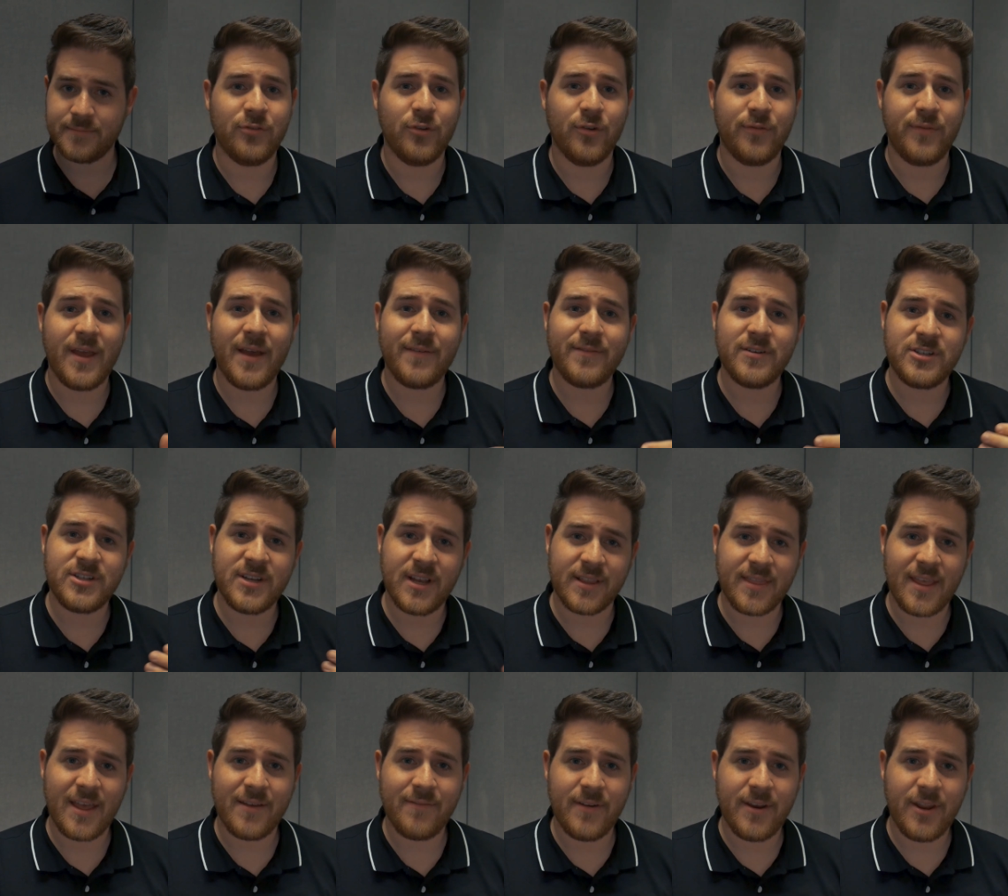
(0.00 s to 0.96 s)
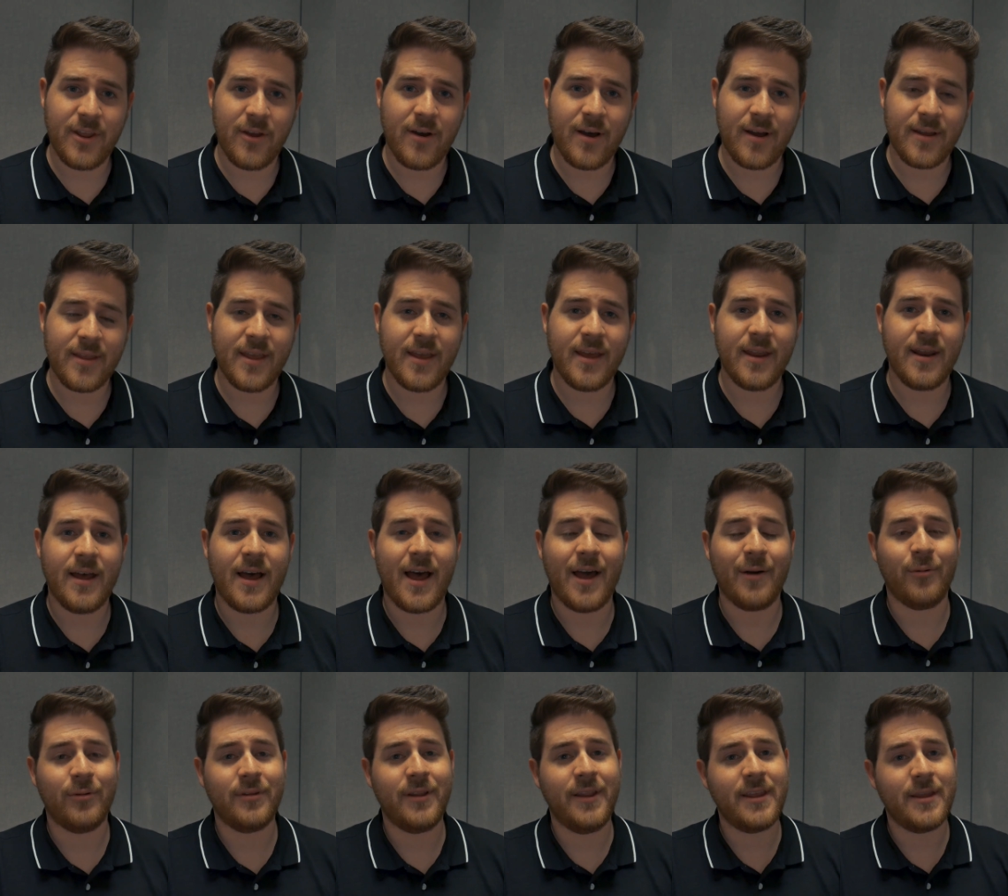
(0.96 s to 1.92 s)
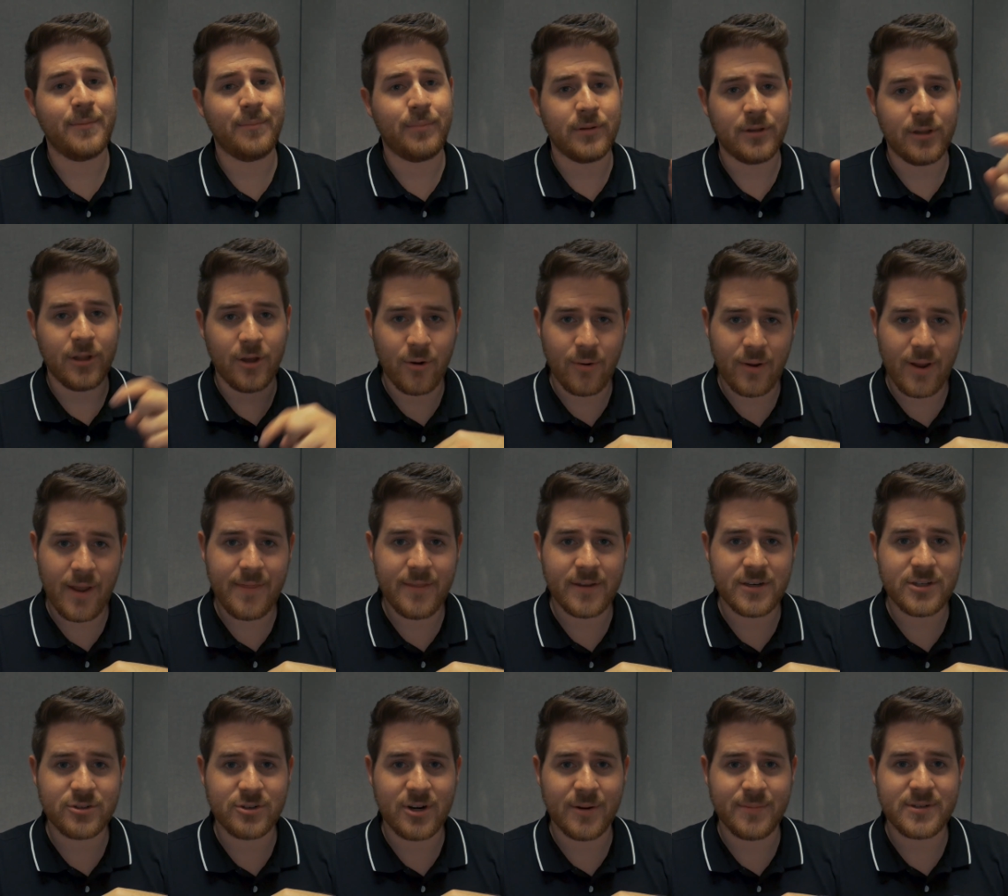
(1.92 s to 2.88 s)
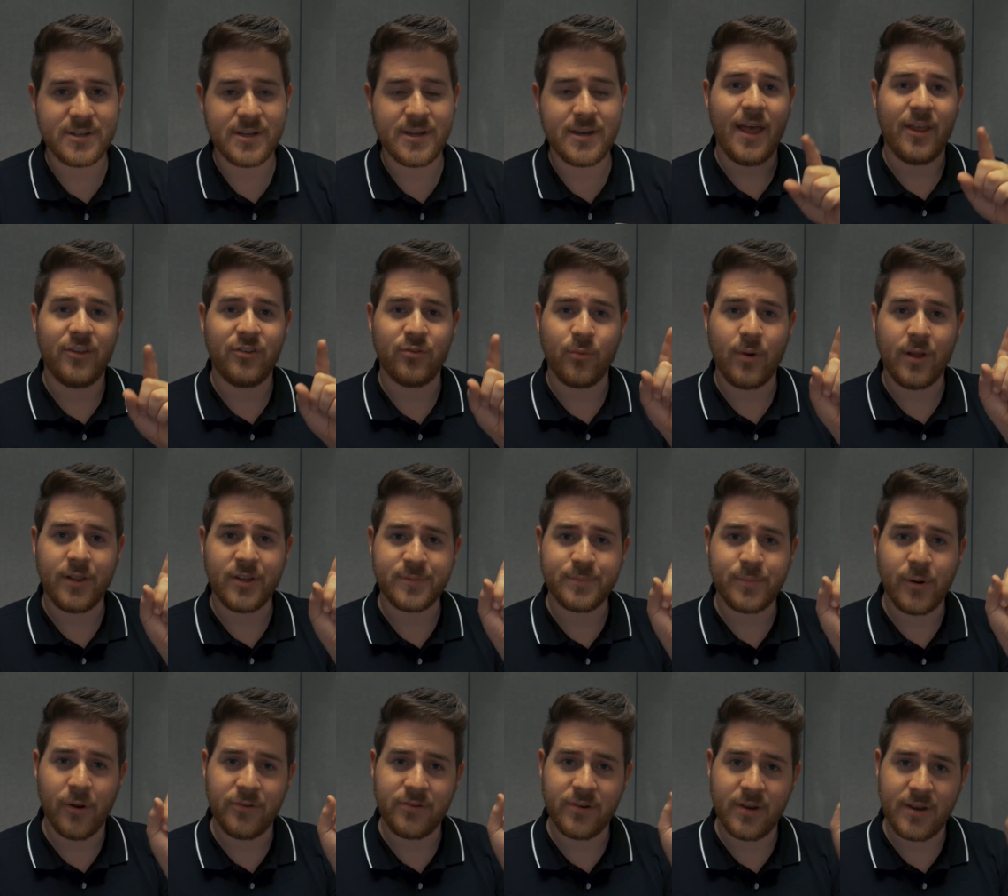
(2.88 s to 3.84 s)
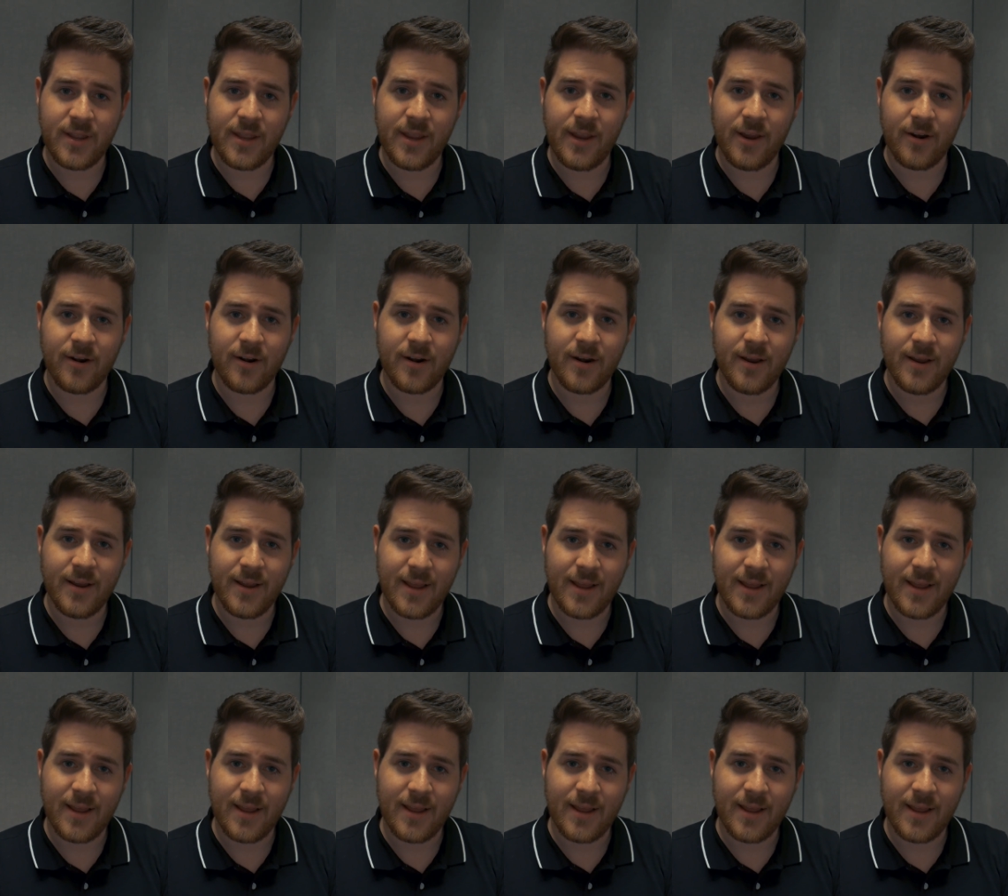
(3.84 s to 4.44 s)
So if you haven't checked that video out yet, I will link it below in the description as well as post it here